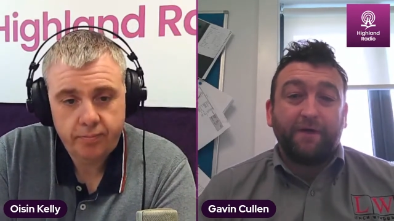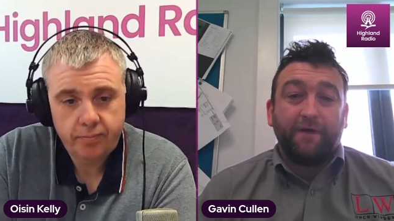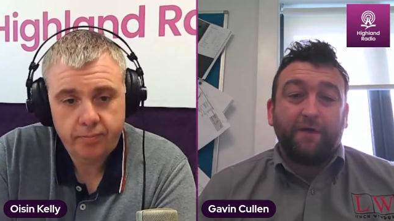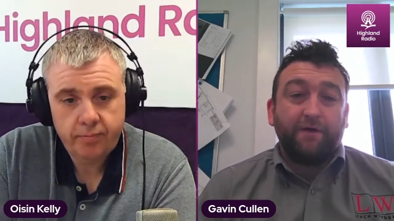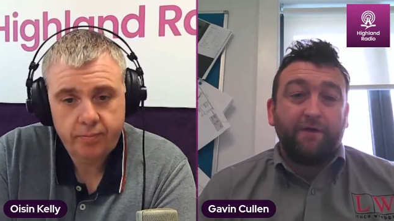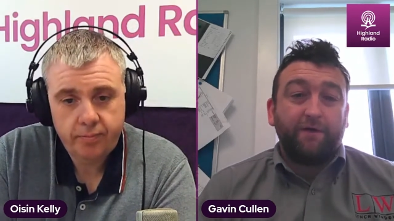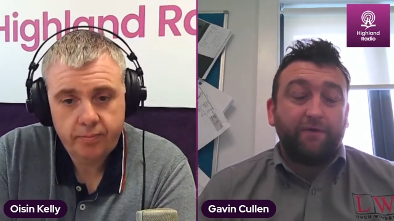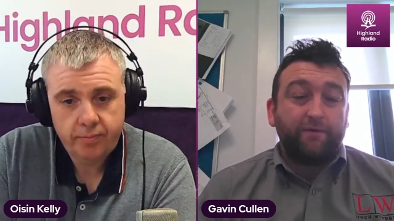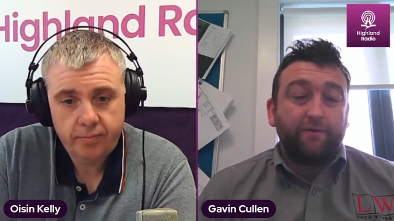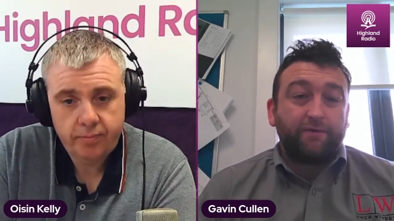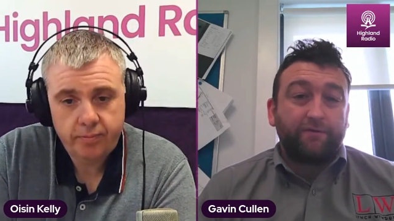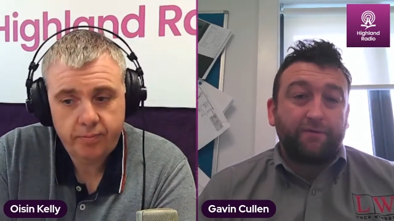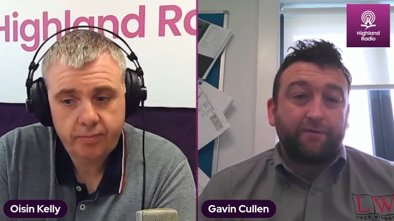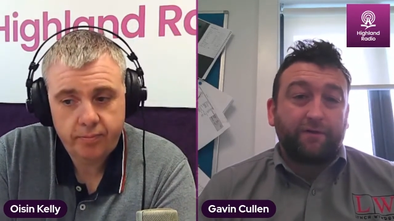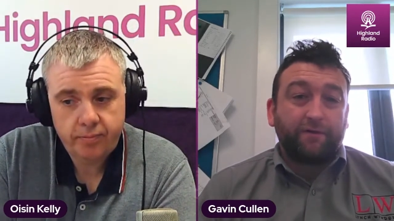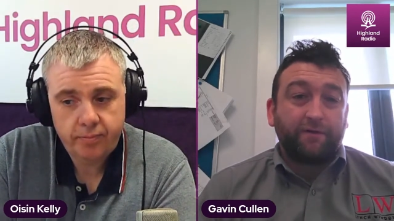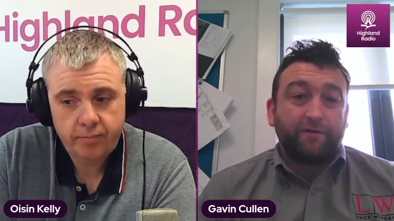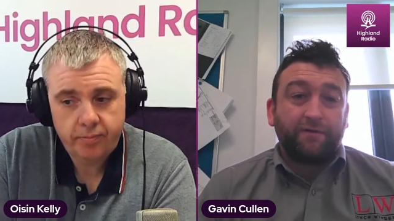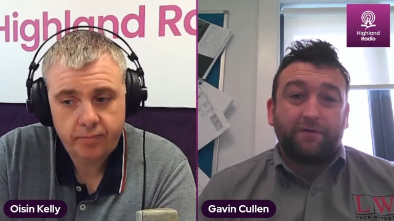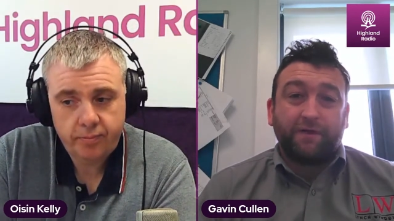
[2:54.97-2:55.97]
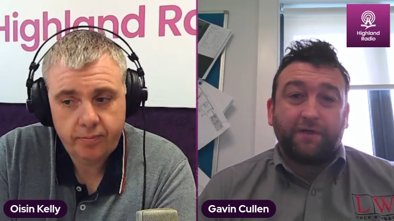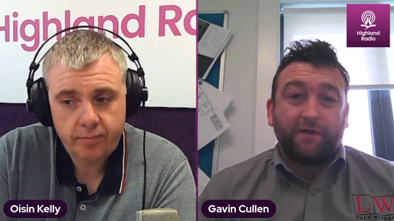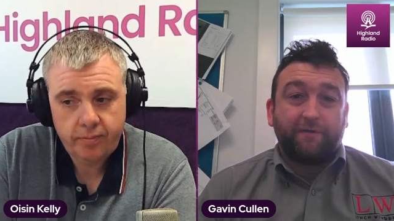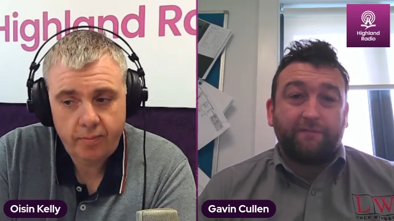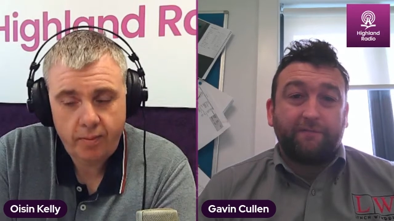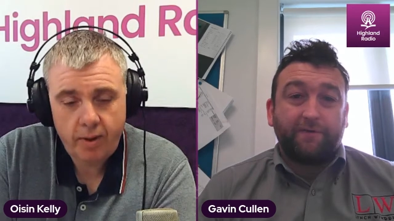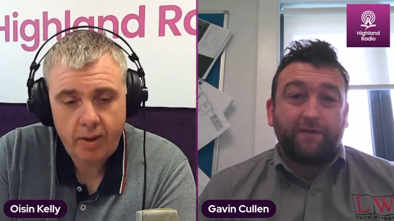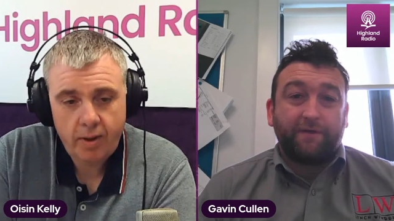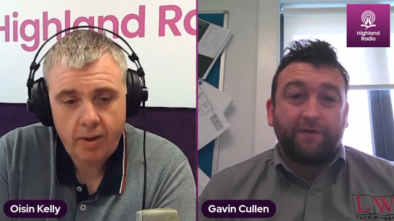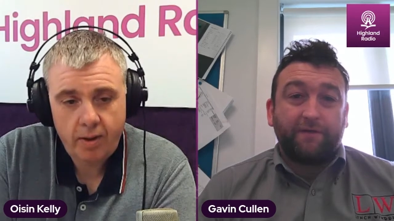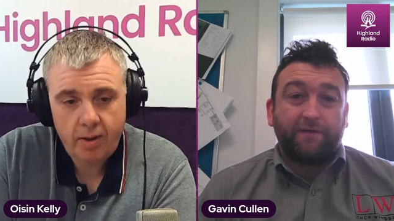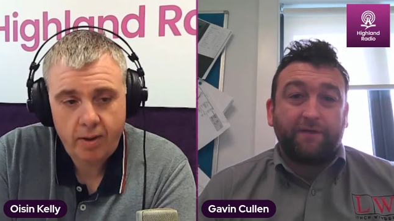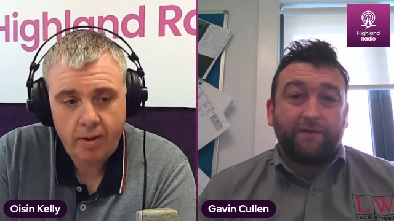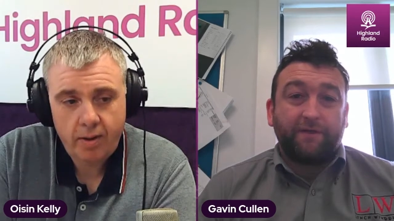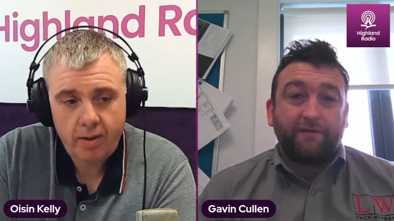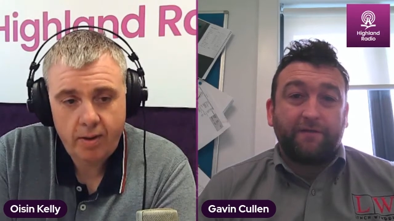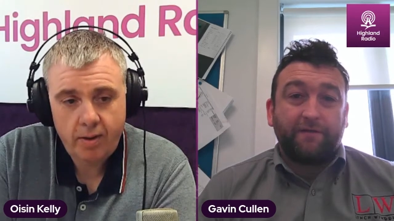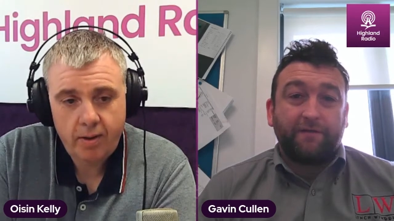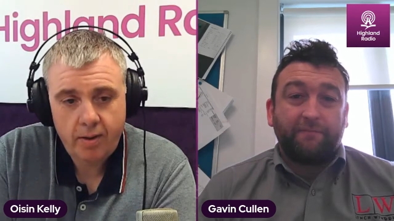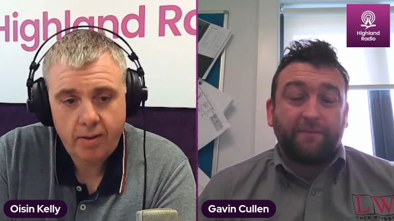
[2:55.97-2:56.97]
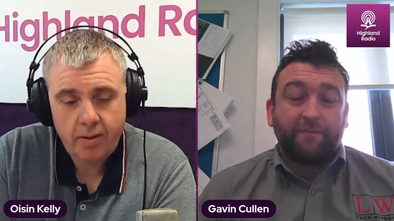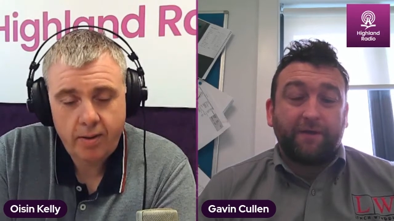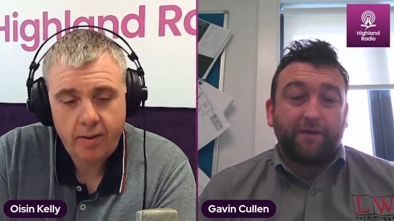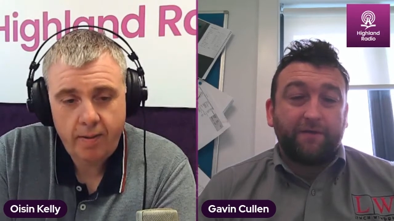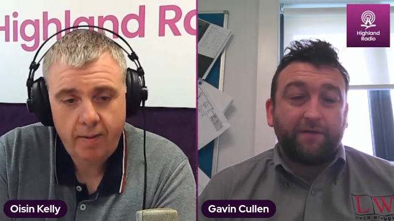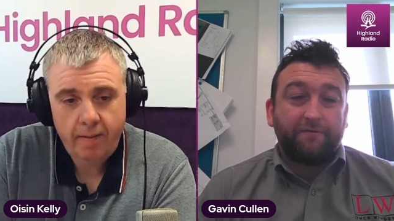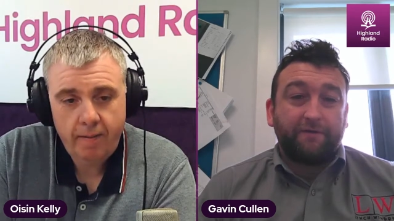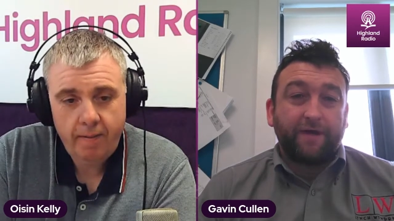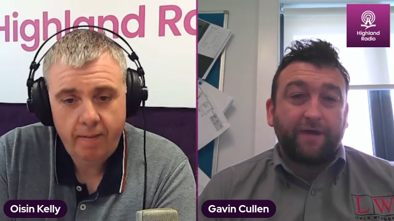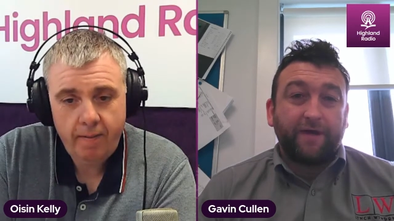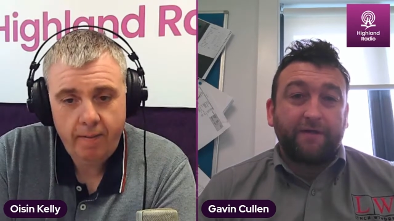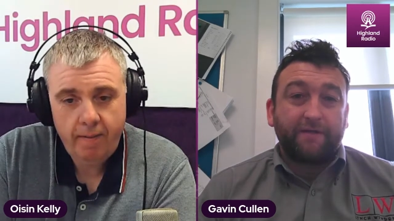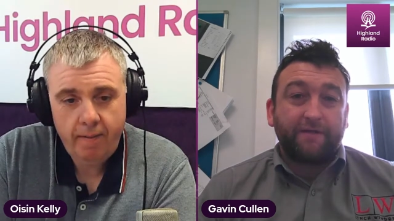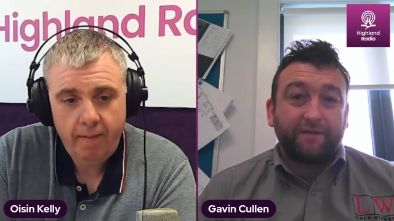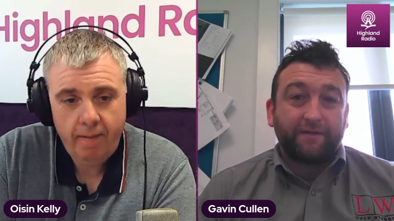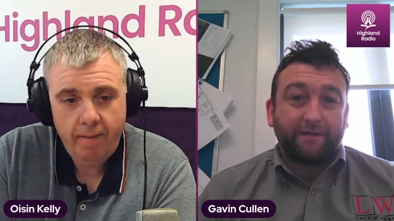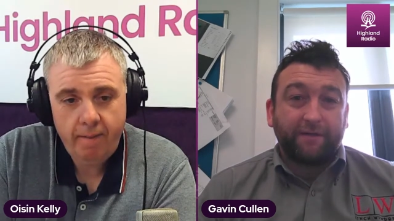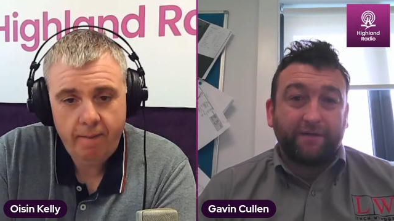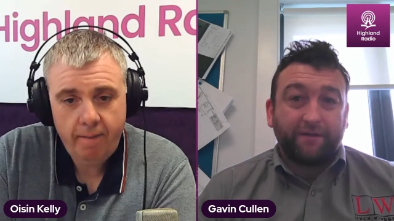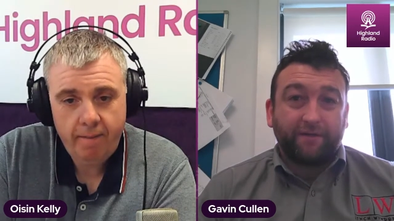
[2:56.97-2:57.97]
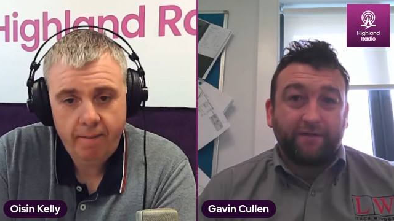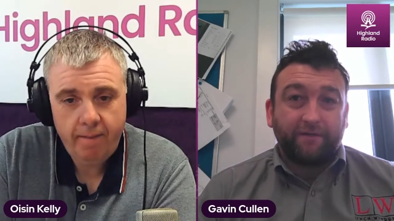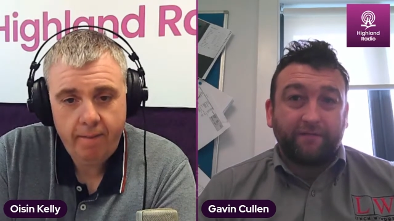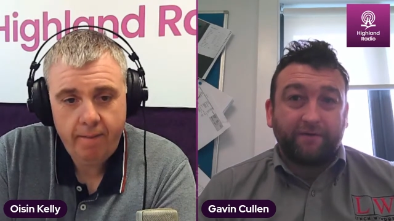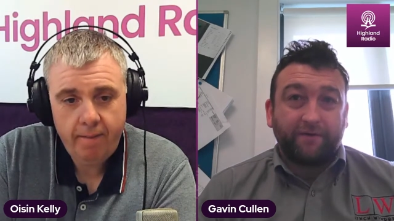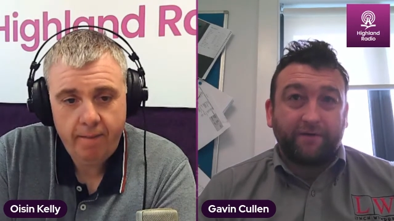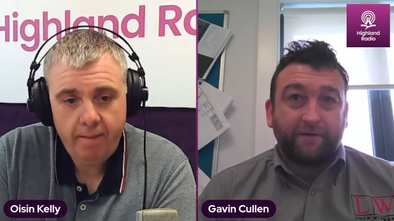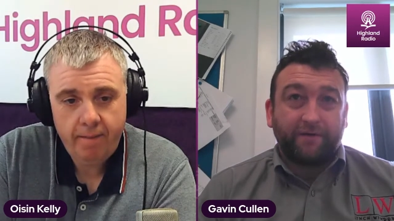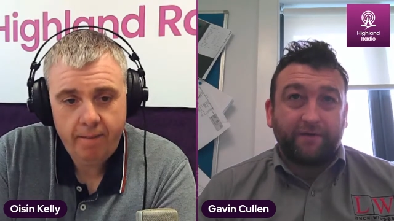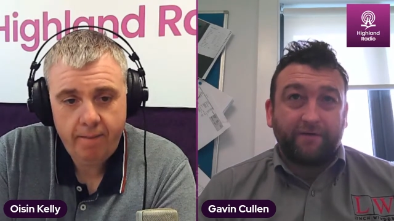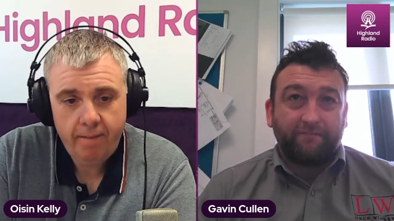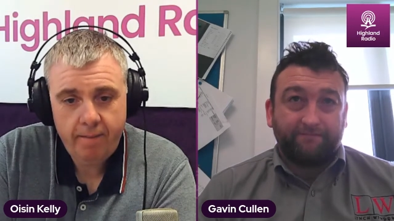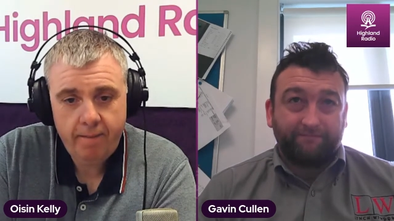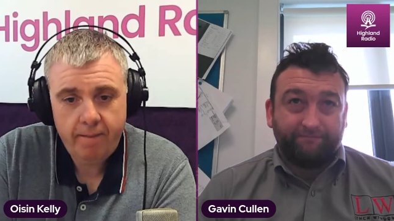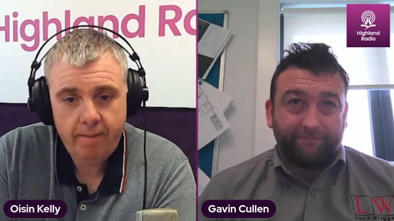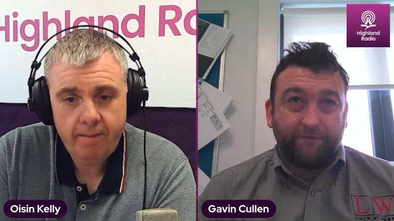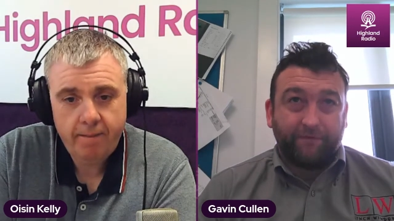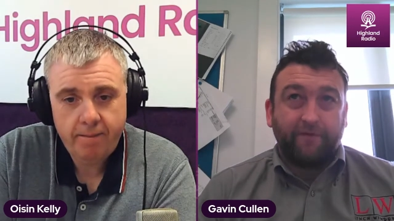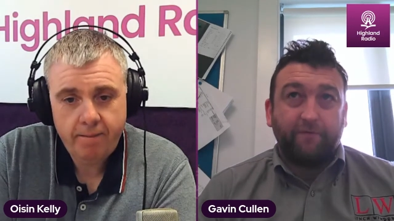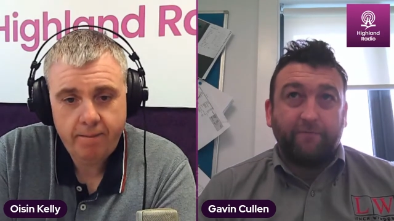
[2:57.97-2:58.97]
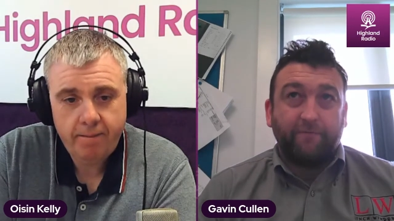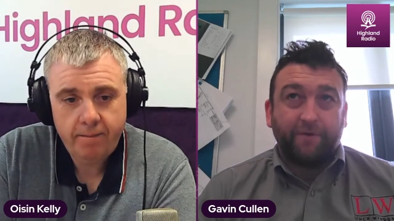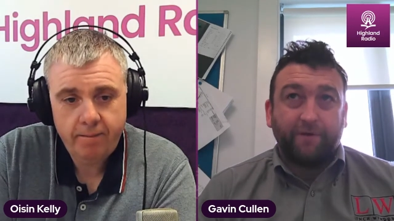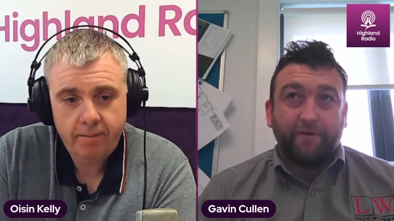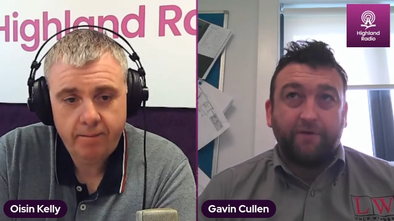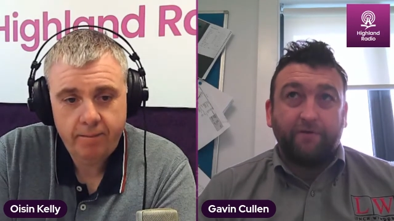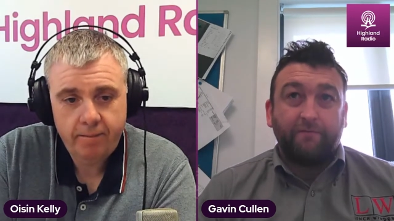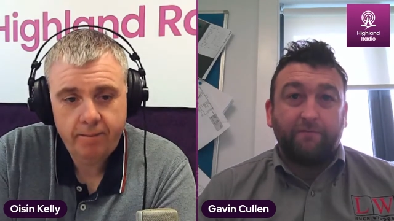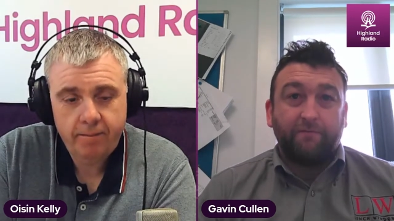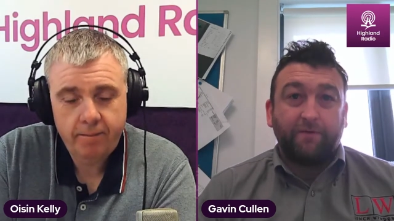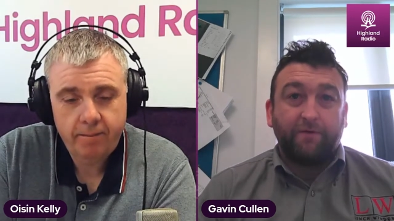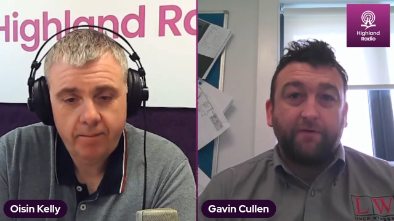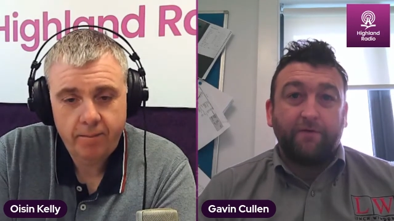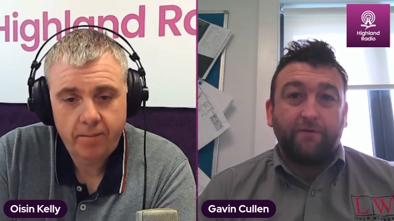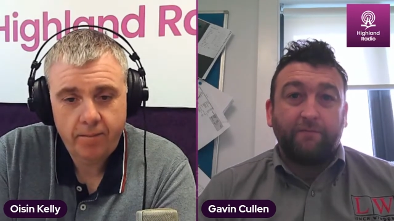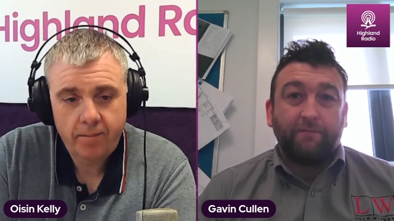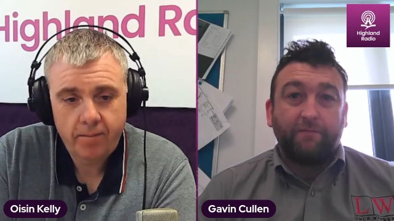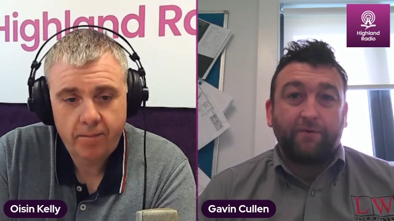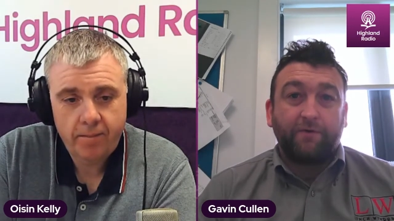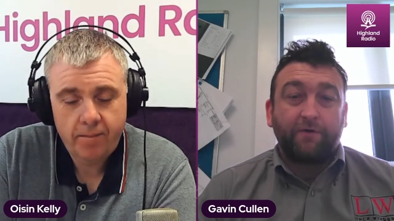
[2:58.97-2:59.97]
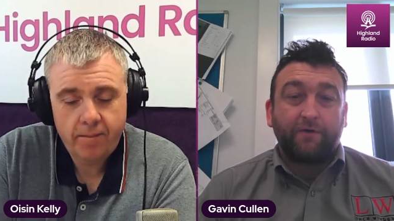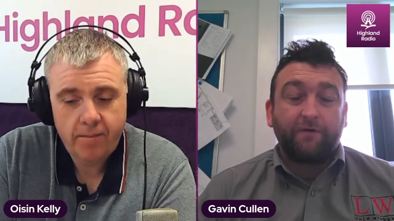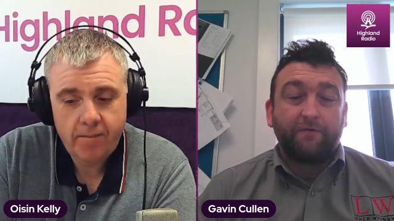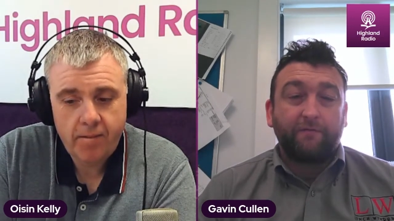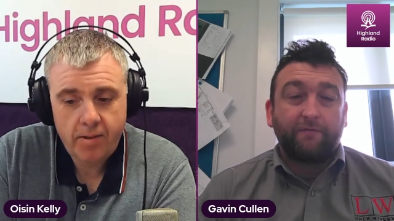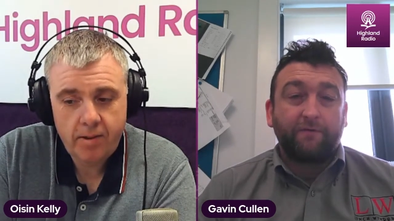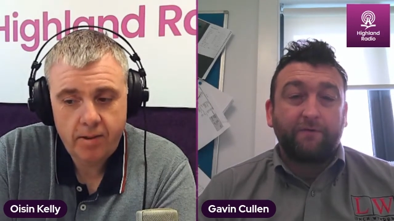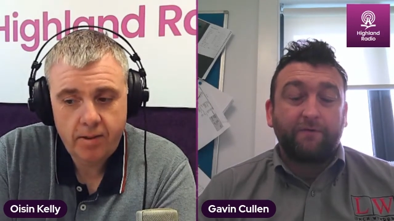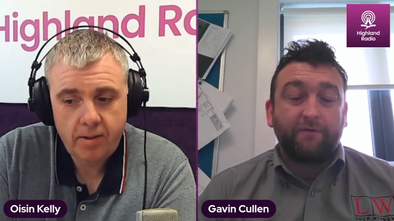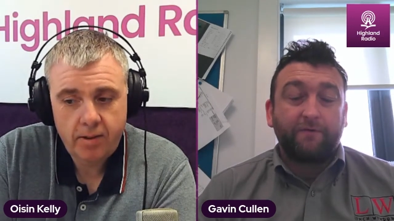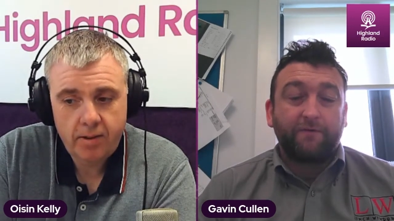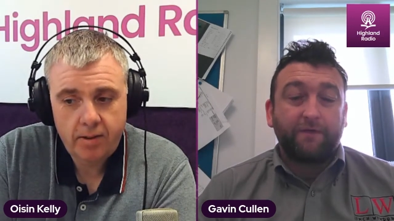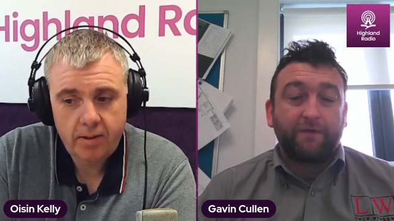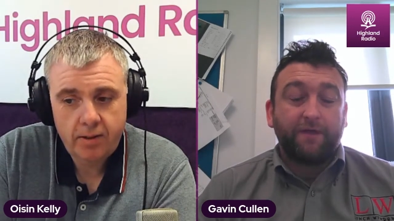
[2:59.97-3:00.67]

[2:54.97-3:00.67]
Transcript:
Speaker 1: huge result. Um, you could see the players' reaction and getting the winner and how how, how important it was